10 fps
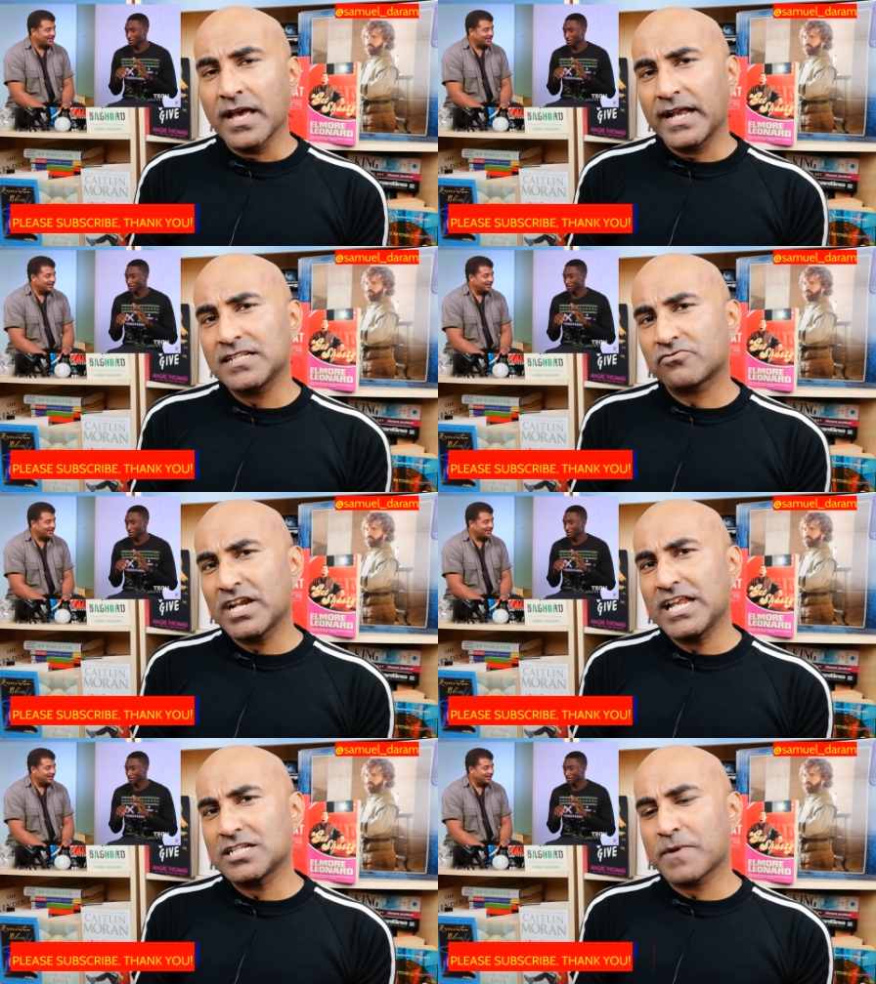And it's
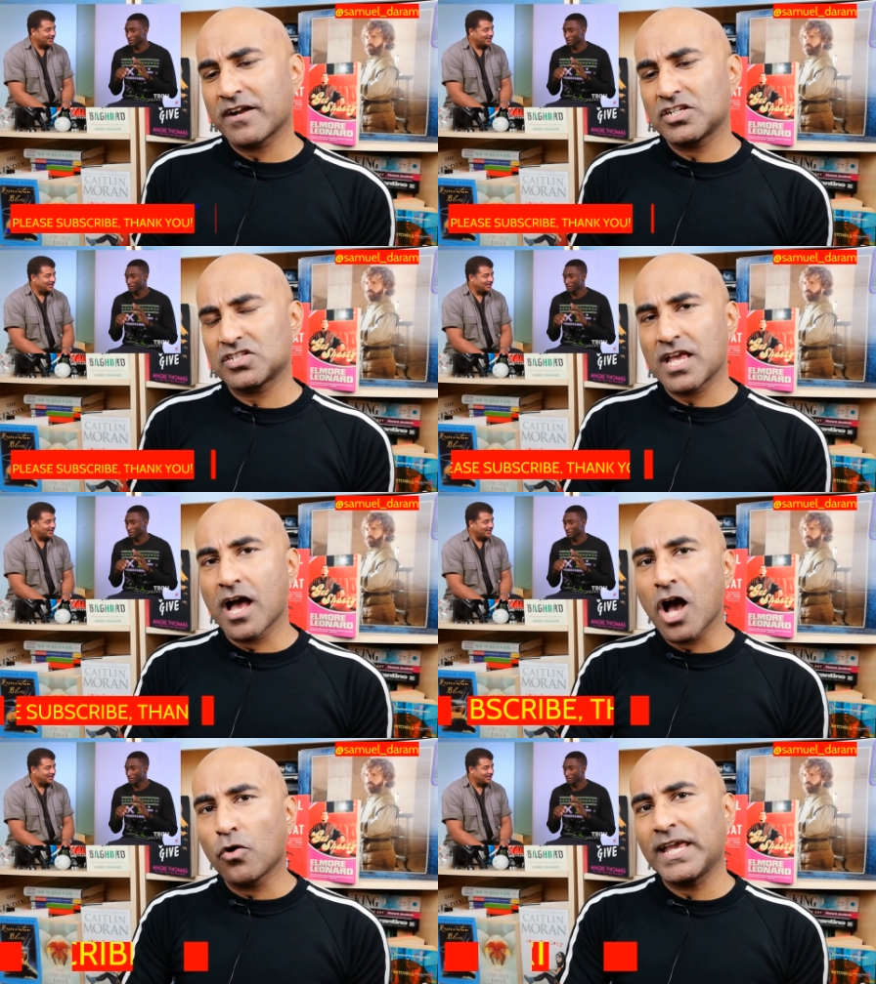really inspiring to see
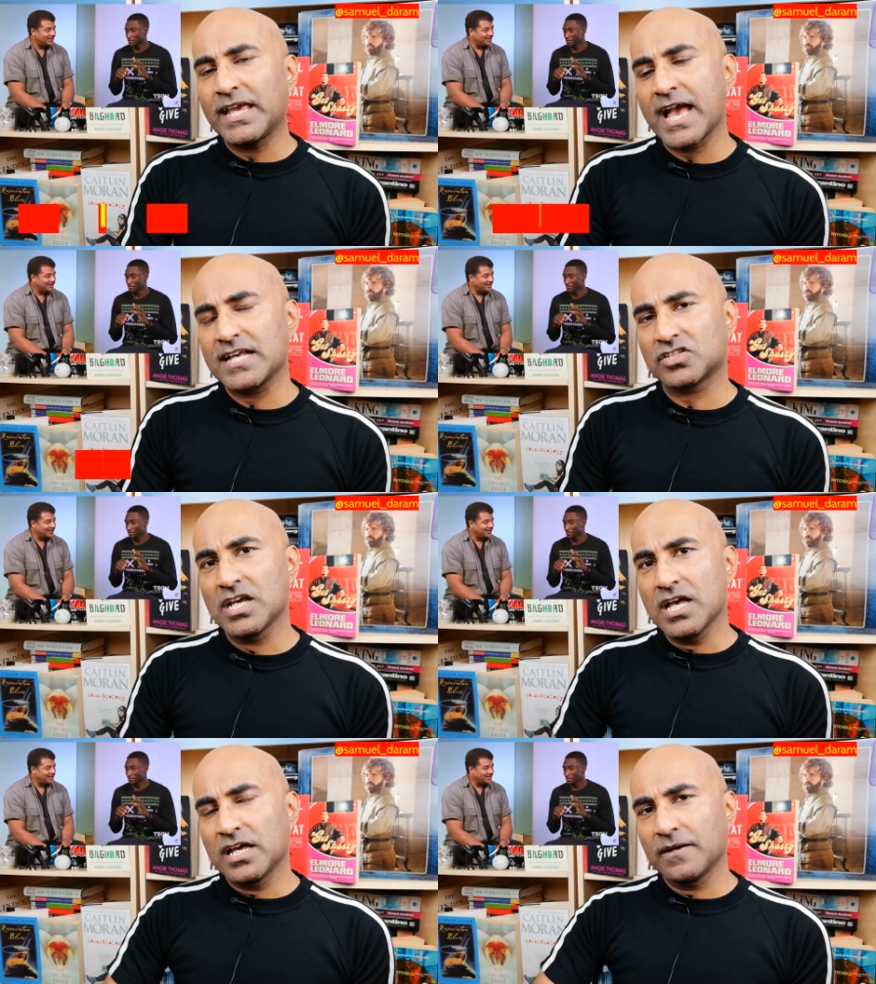how he has
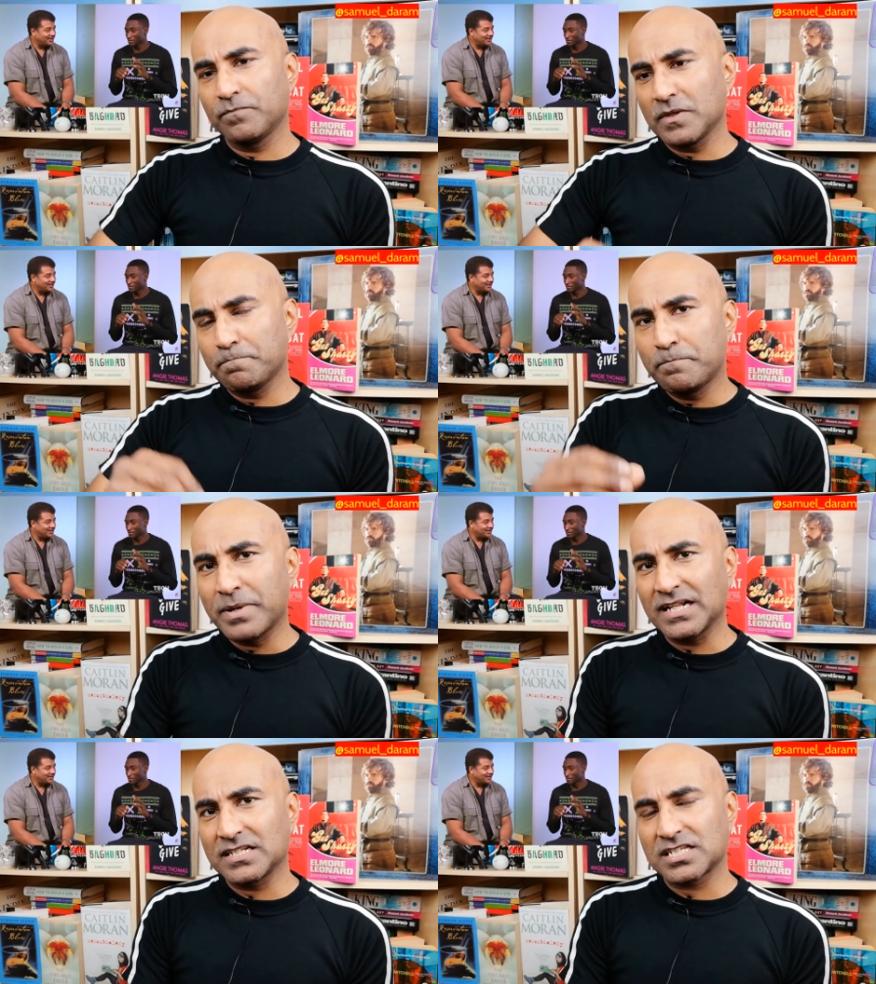
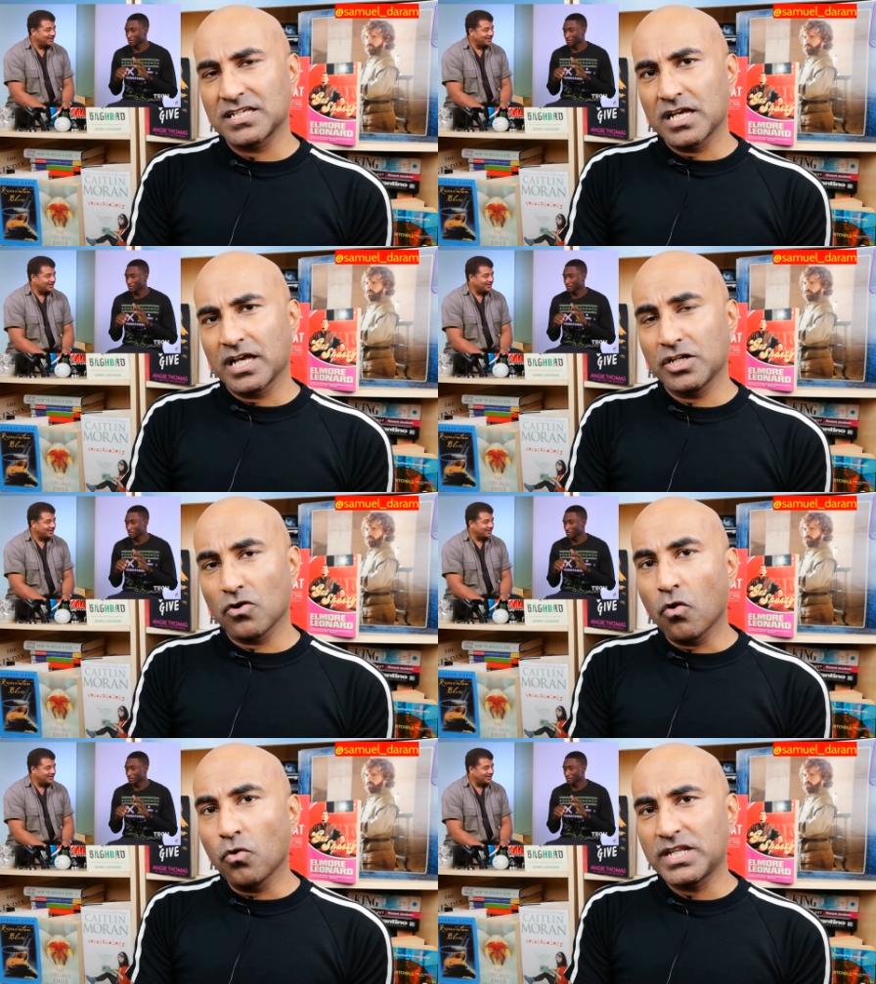built an
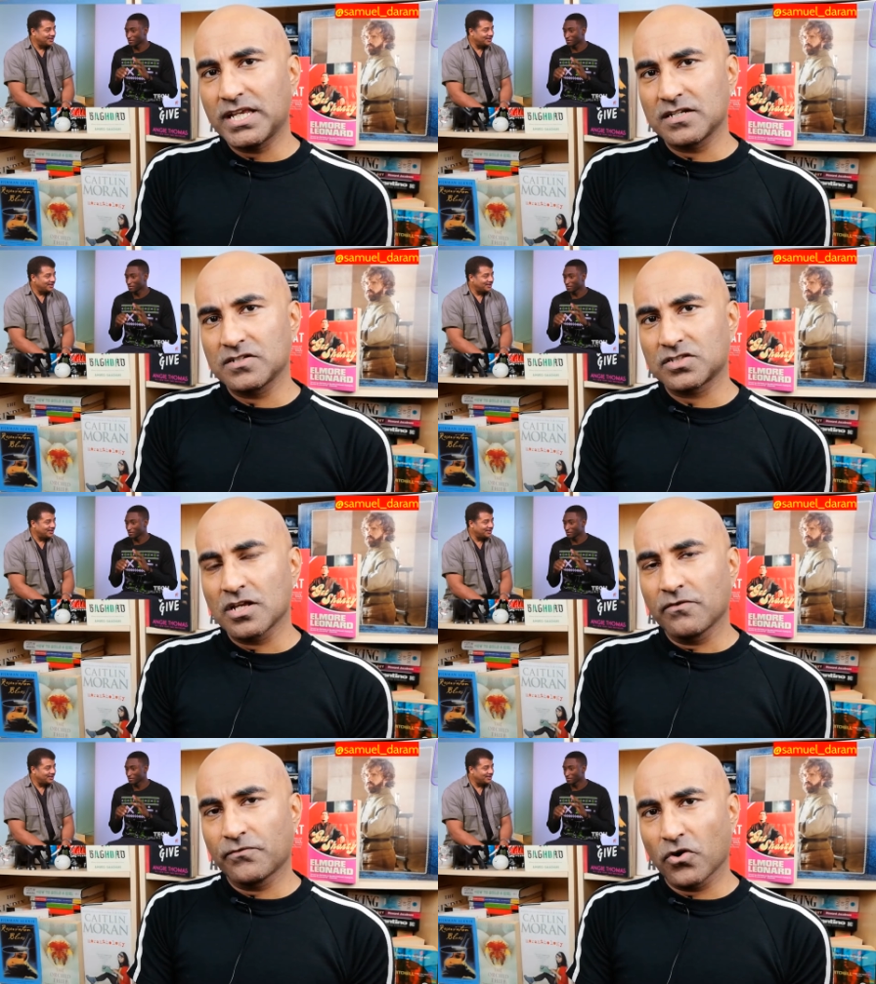audience
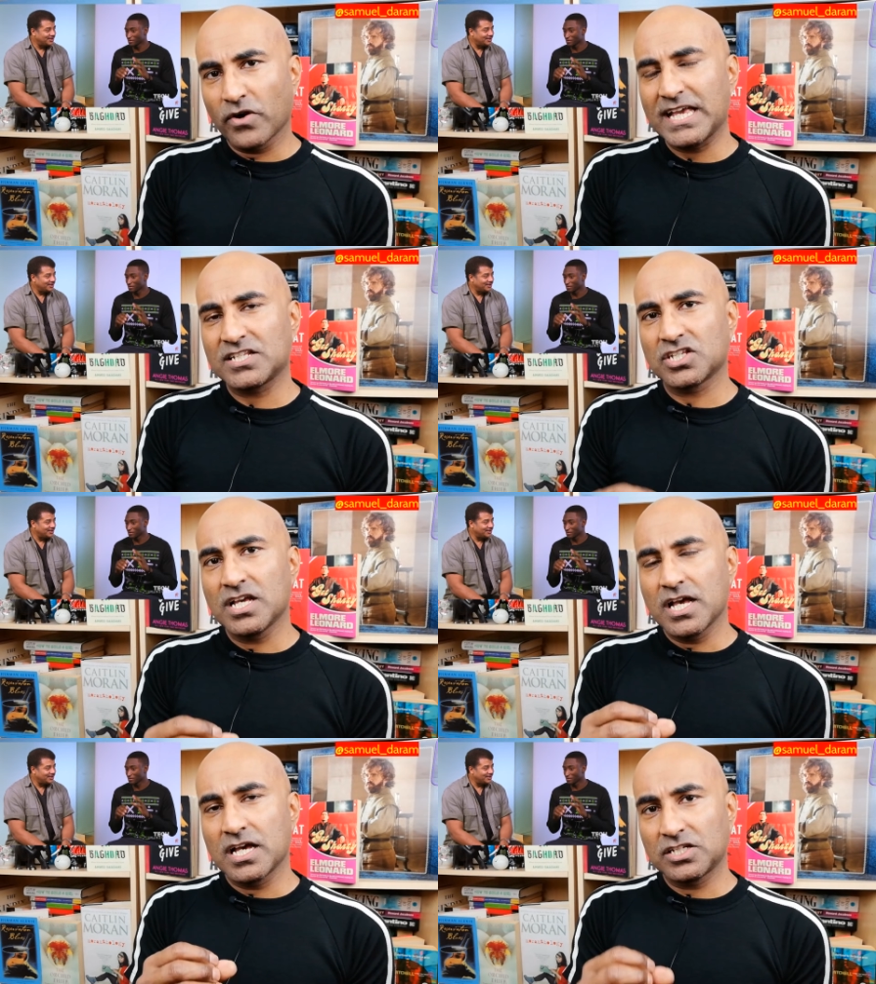for his
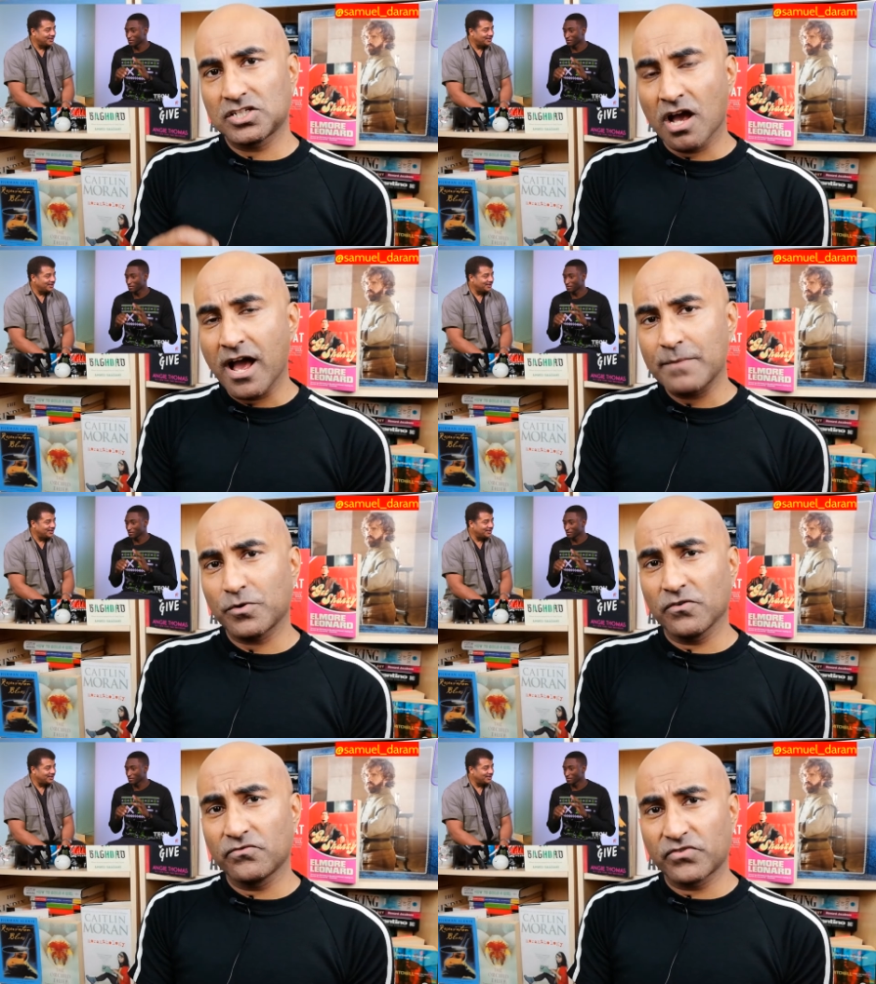type
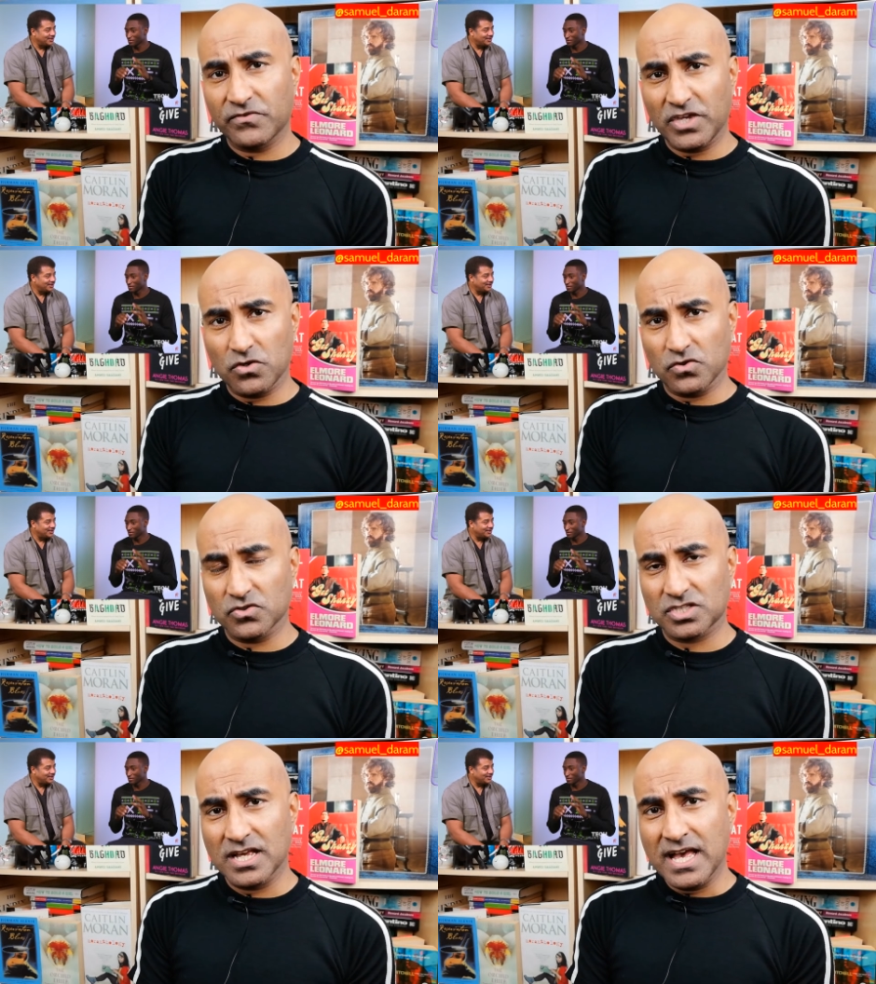of
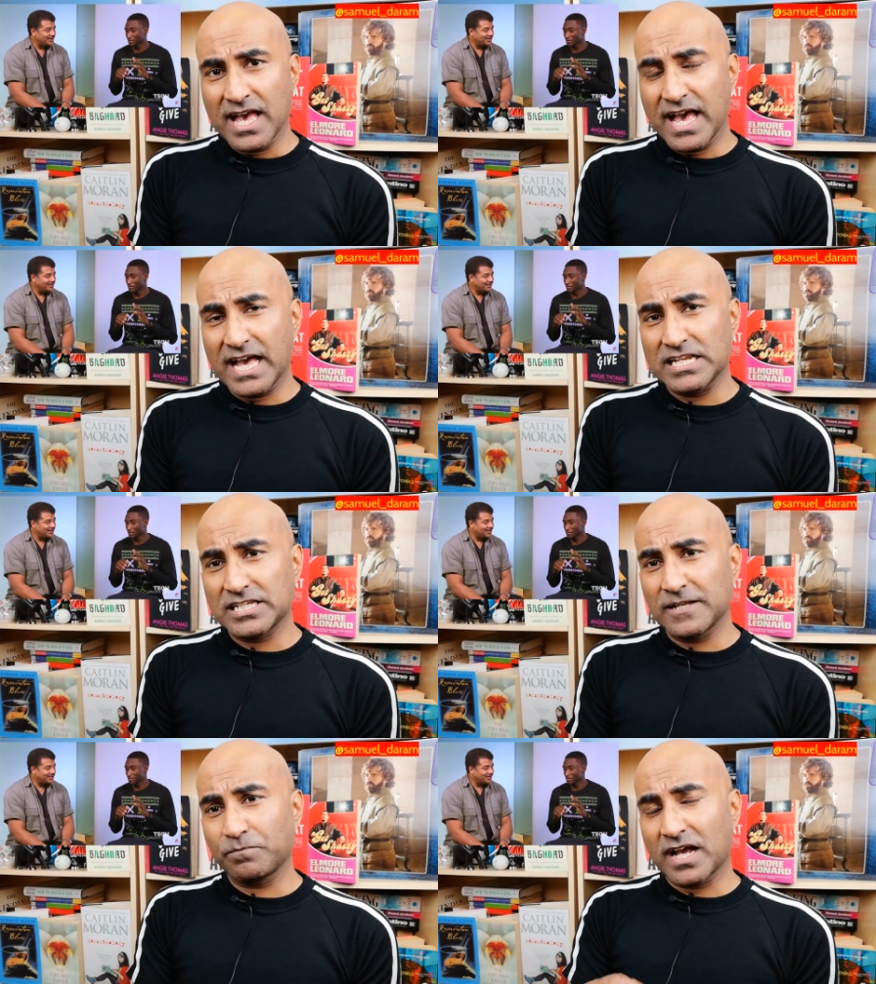reviews. And
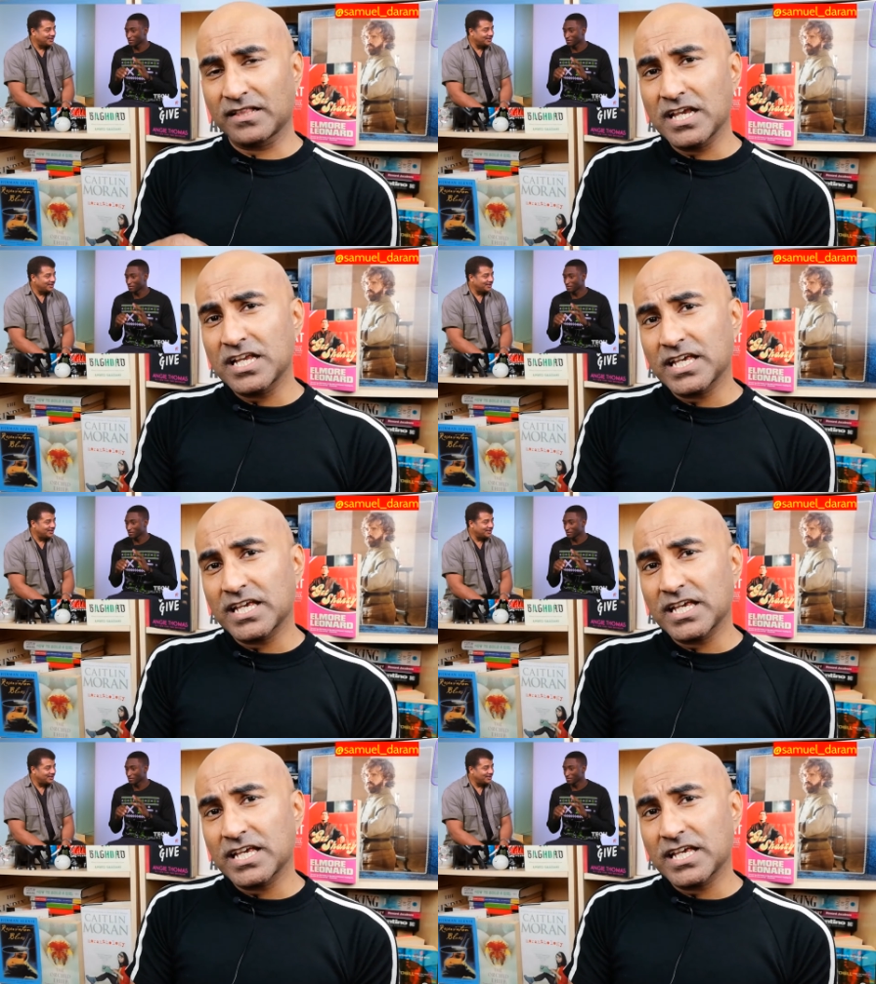I think